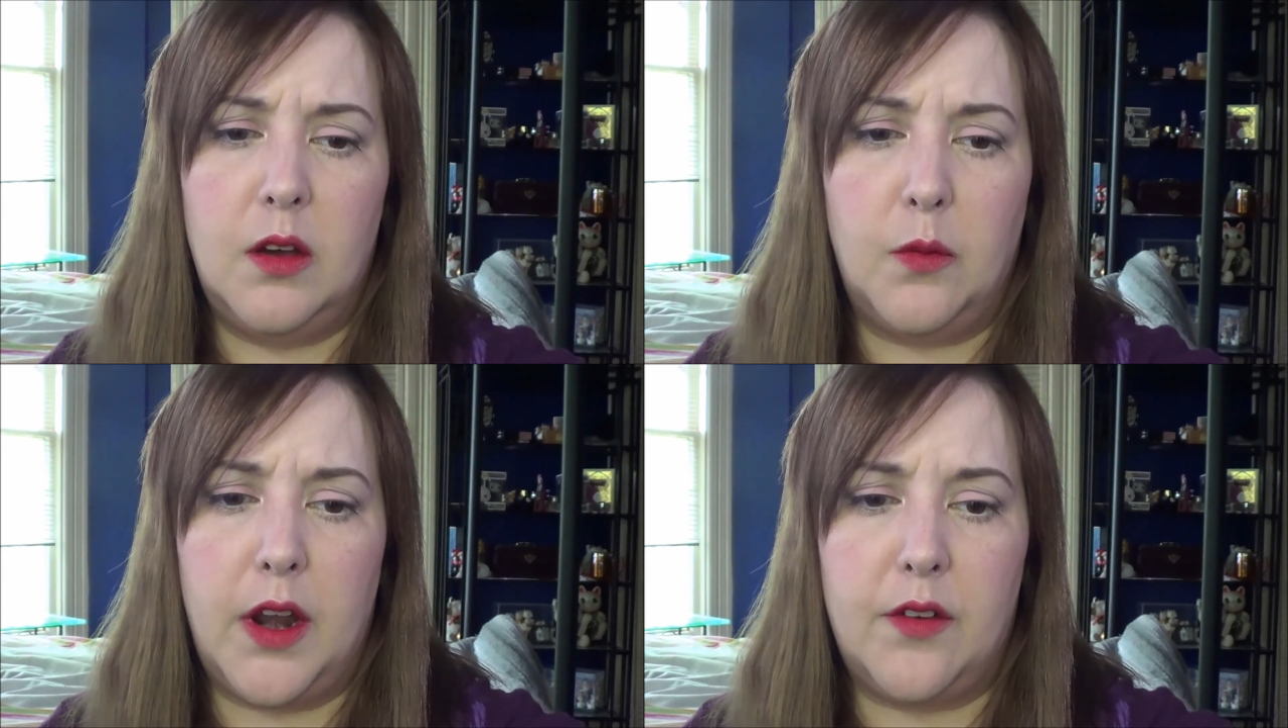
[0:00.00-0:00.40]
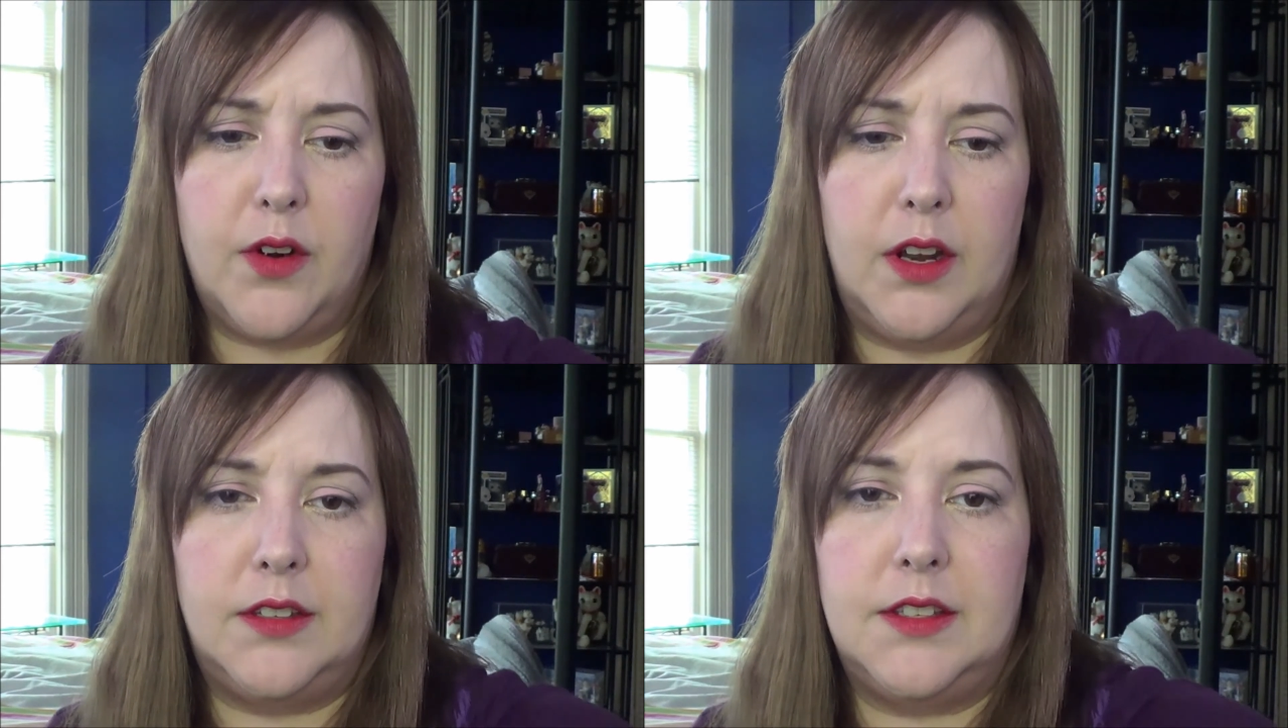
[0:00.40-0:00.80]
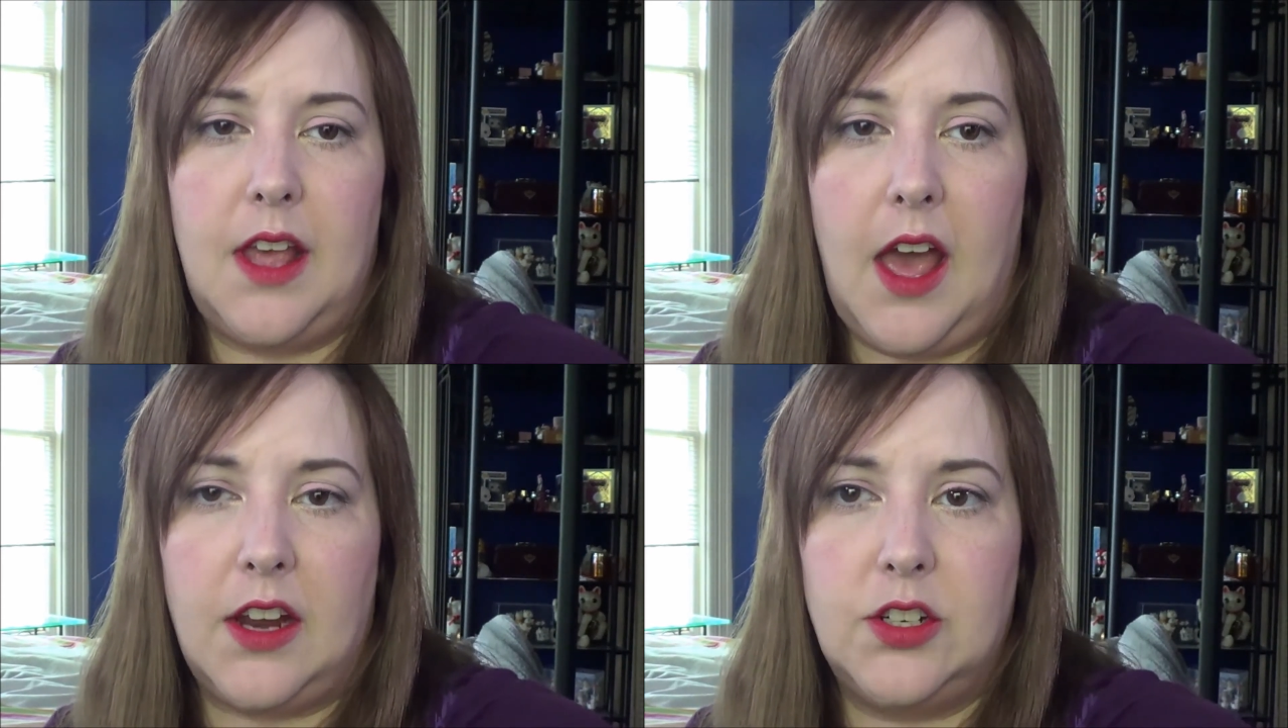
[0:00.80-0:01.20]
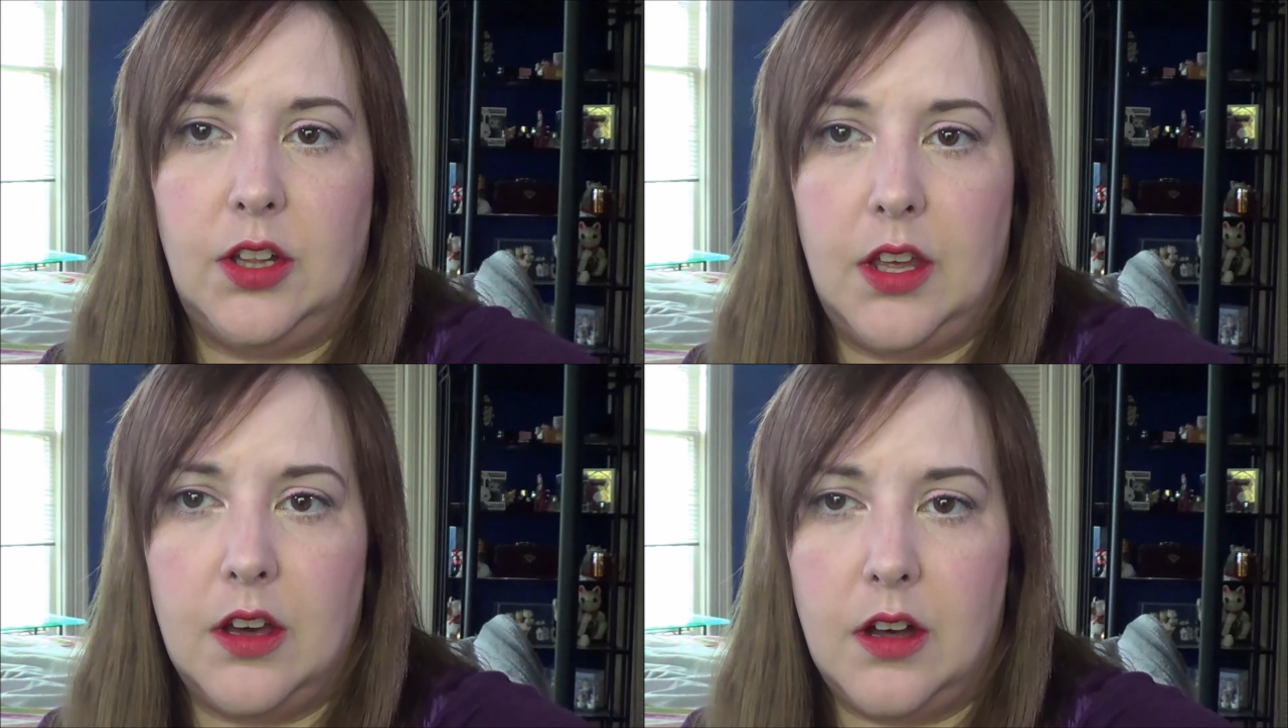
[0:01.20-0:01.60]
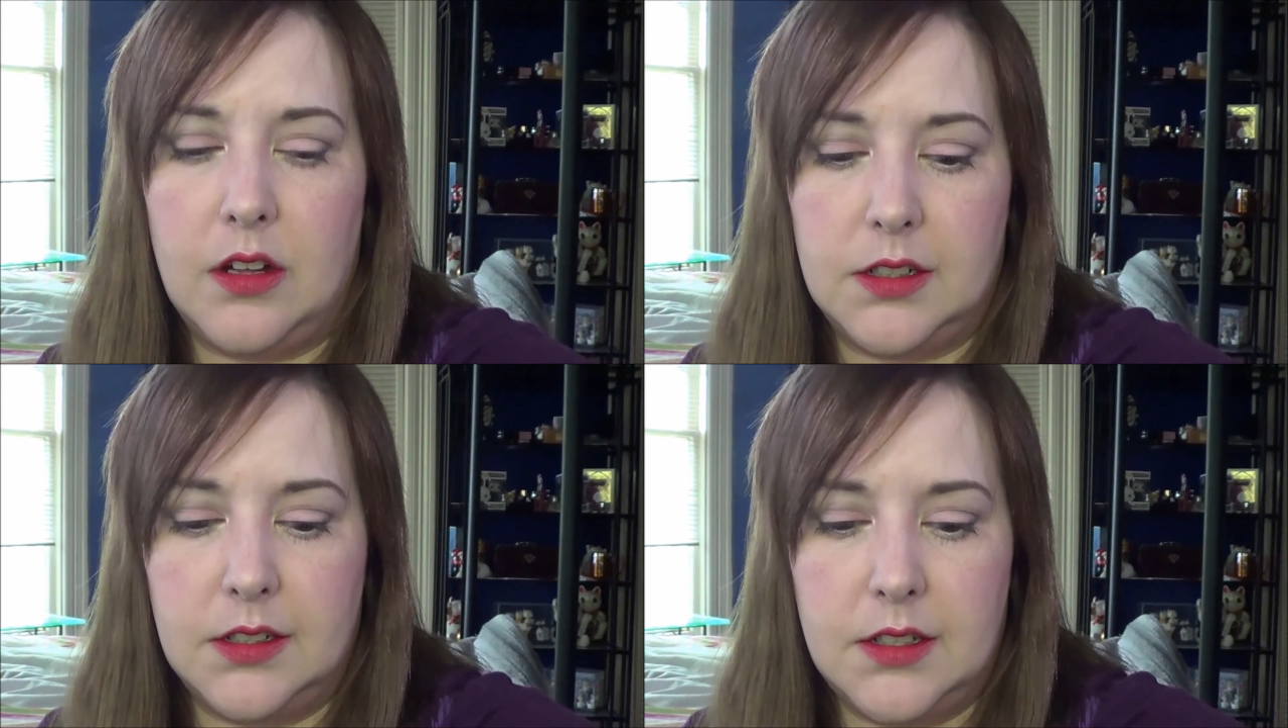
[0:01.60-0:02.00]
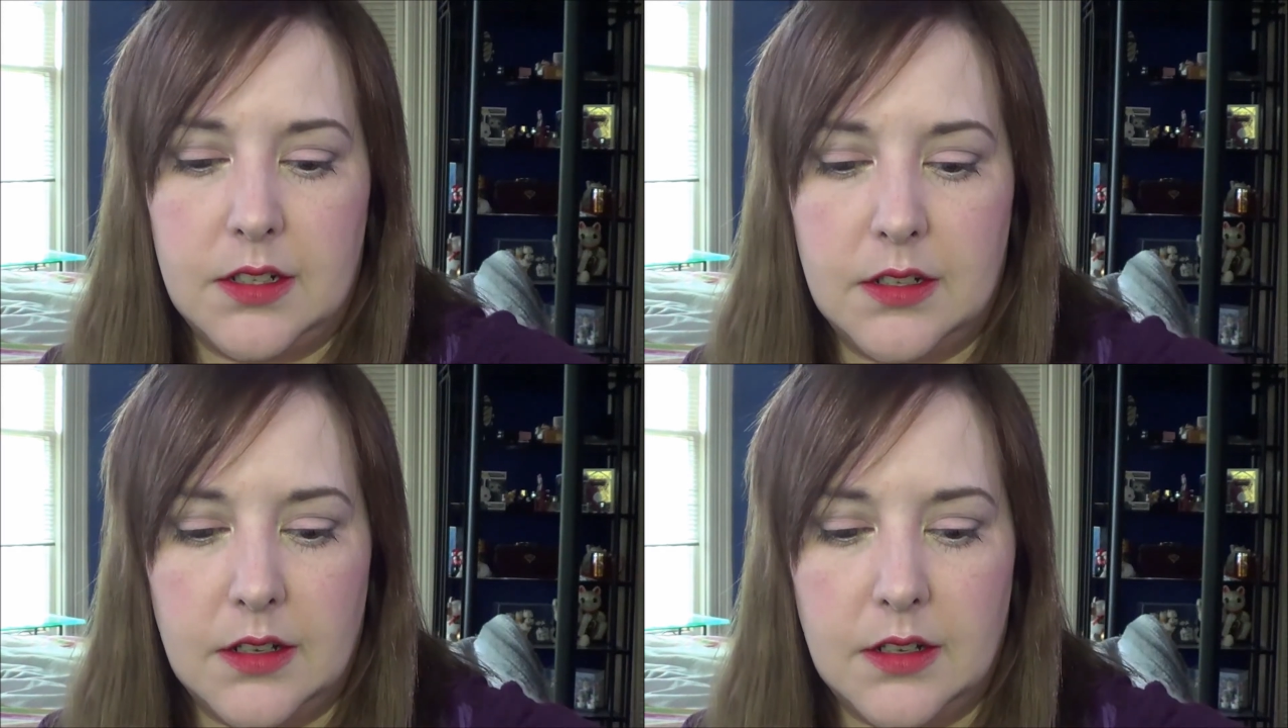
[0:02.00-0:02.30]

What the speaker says: whatever it's actually called.